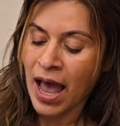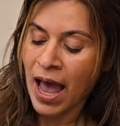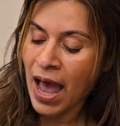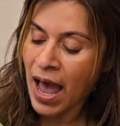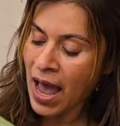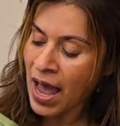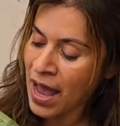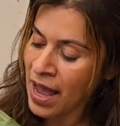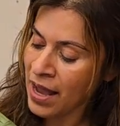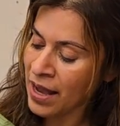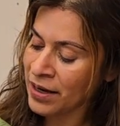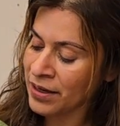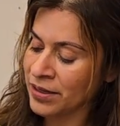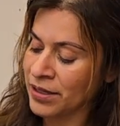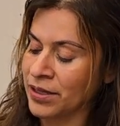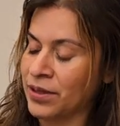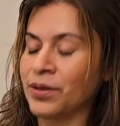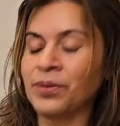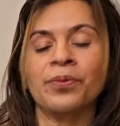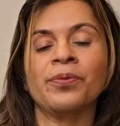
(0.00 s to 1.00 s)
and
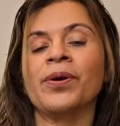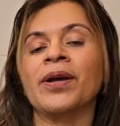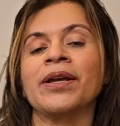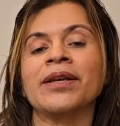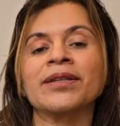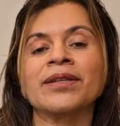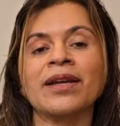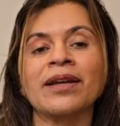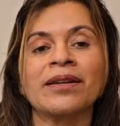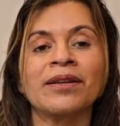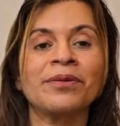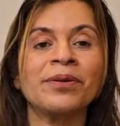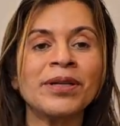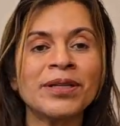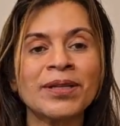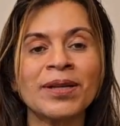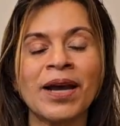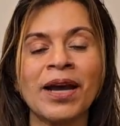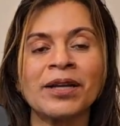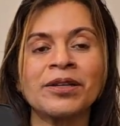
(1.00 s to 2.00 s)
the waist. And the
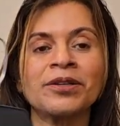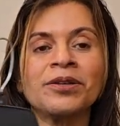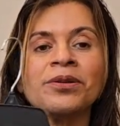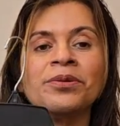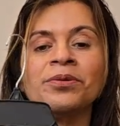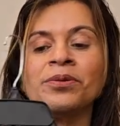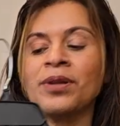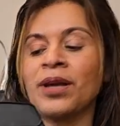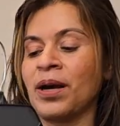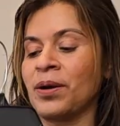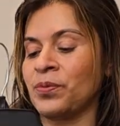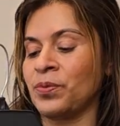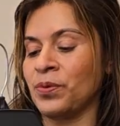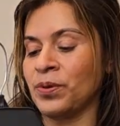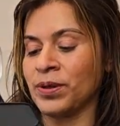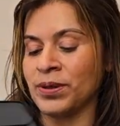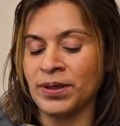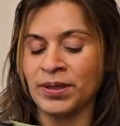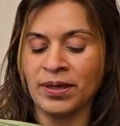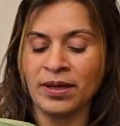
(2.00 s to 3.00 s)
reason I had to do that
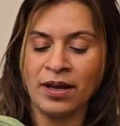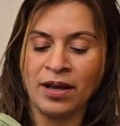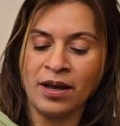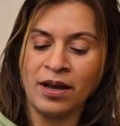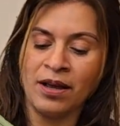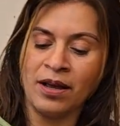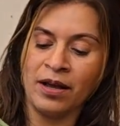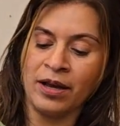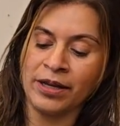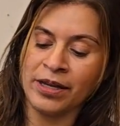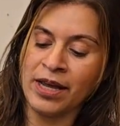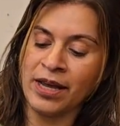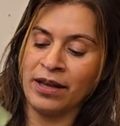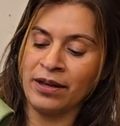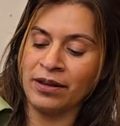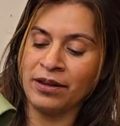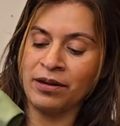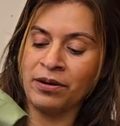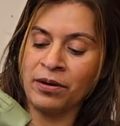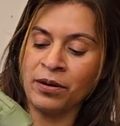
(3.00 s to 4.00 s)
was,
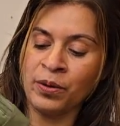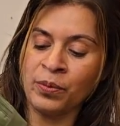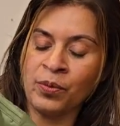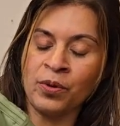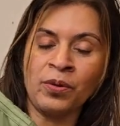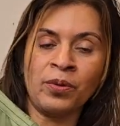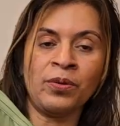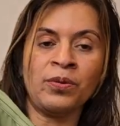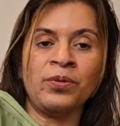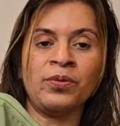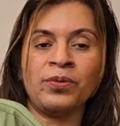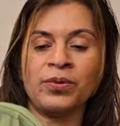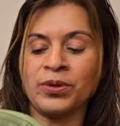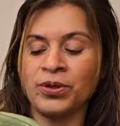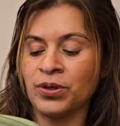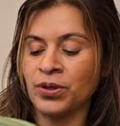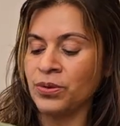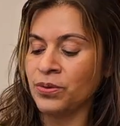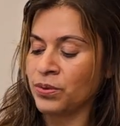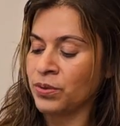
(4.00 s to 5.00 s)
again, the armhole was
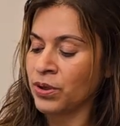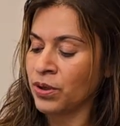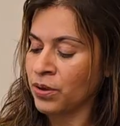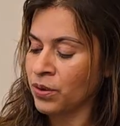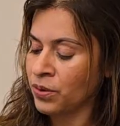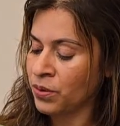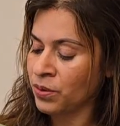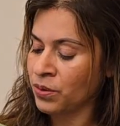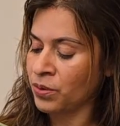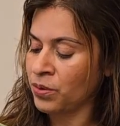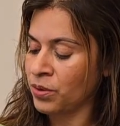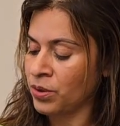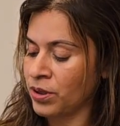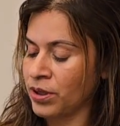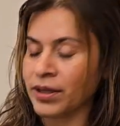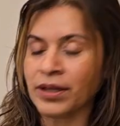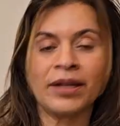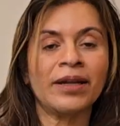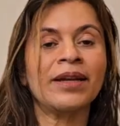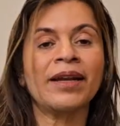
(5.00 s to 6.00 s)
too low,
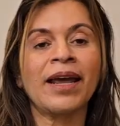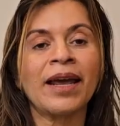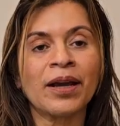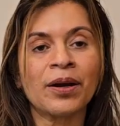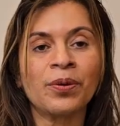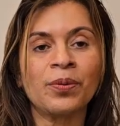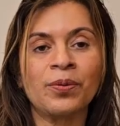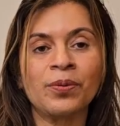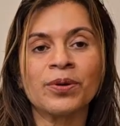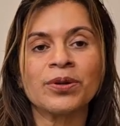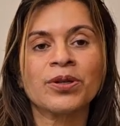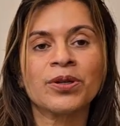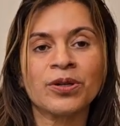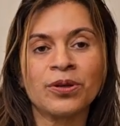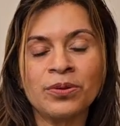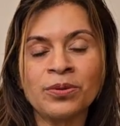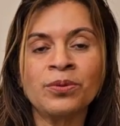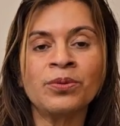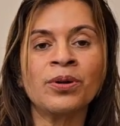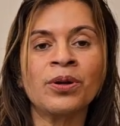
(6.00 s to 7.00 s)
the neck was
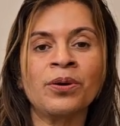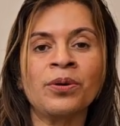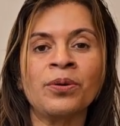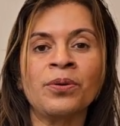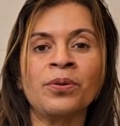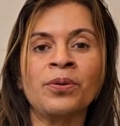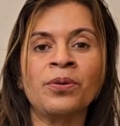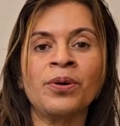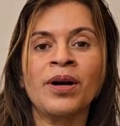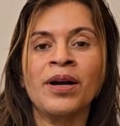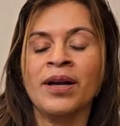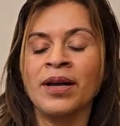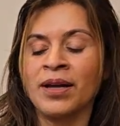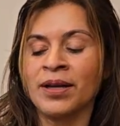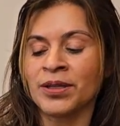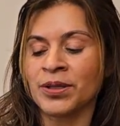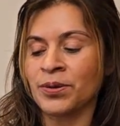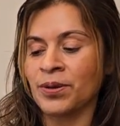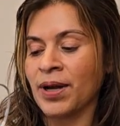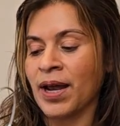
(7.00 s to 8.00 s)
too low,
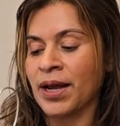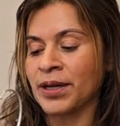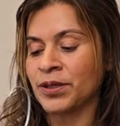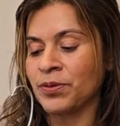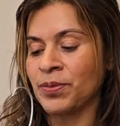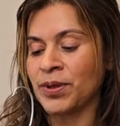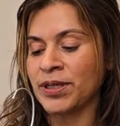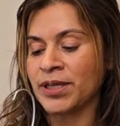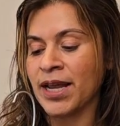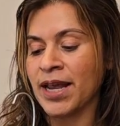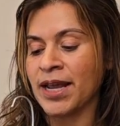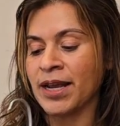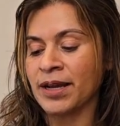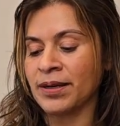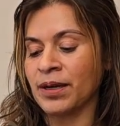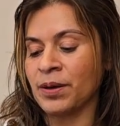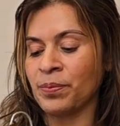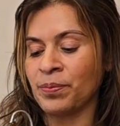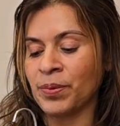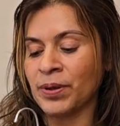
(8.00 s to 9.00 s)
so it had to be
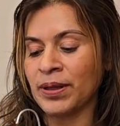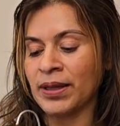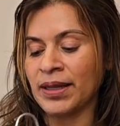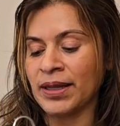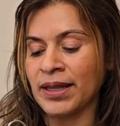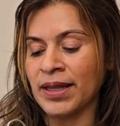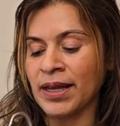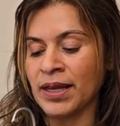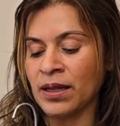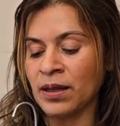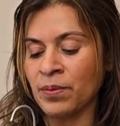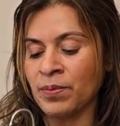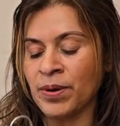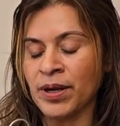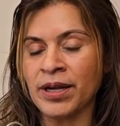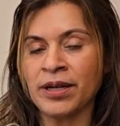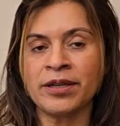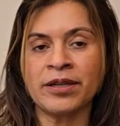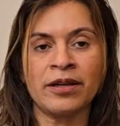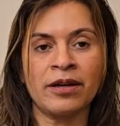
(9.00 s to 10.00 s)
taken up a little
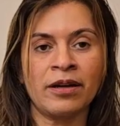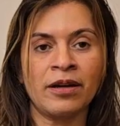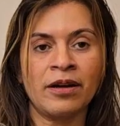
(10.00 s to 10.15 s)
bit